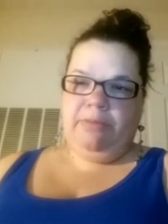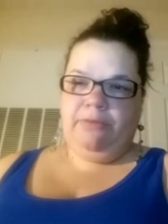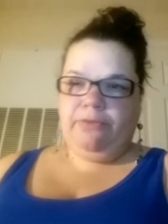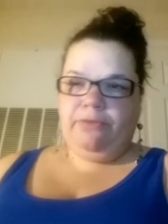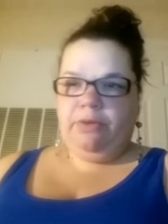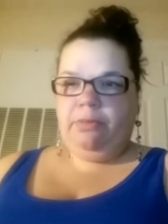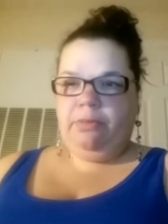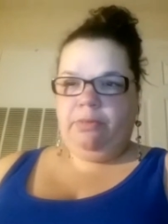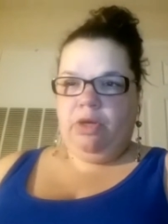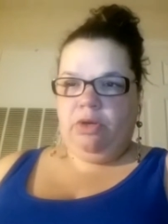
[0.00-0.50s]

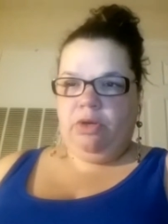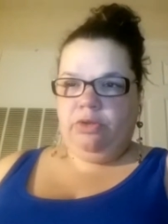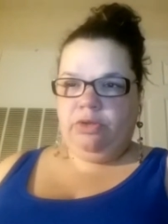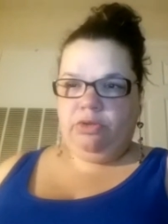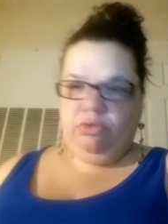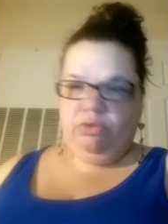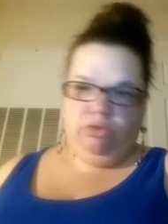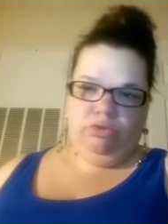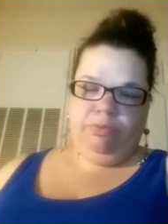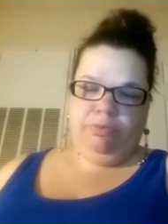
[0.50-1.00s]
from an old
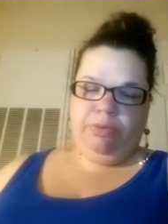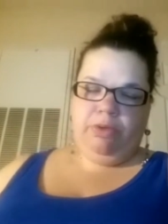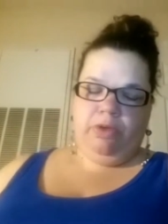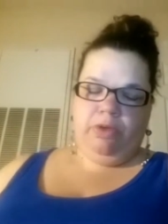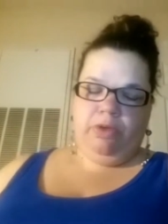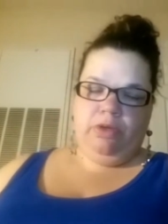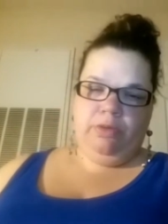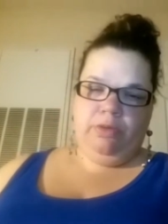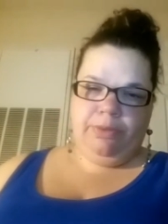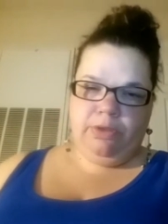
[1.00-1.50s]
school
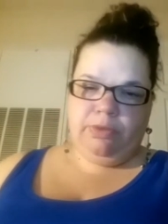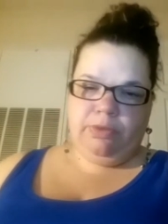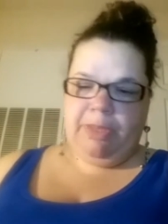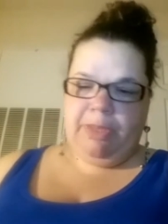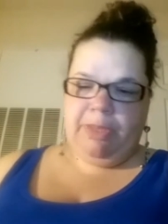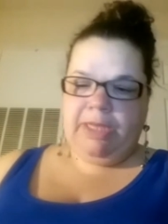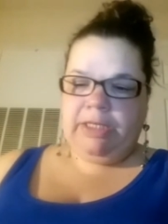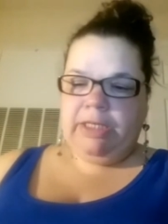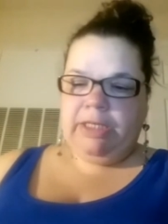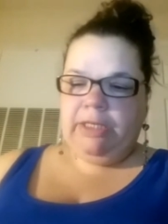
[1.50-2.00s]

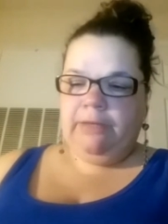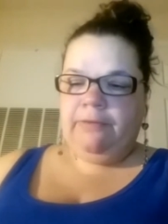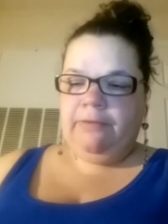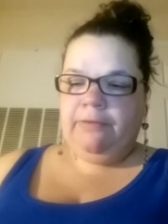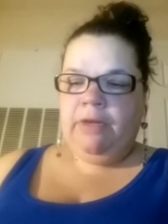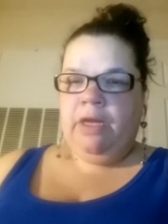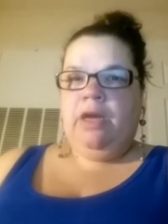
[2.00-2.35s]
perspective,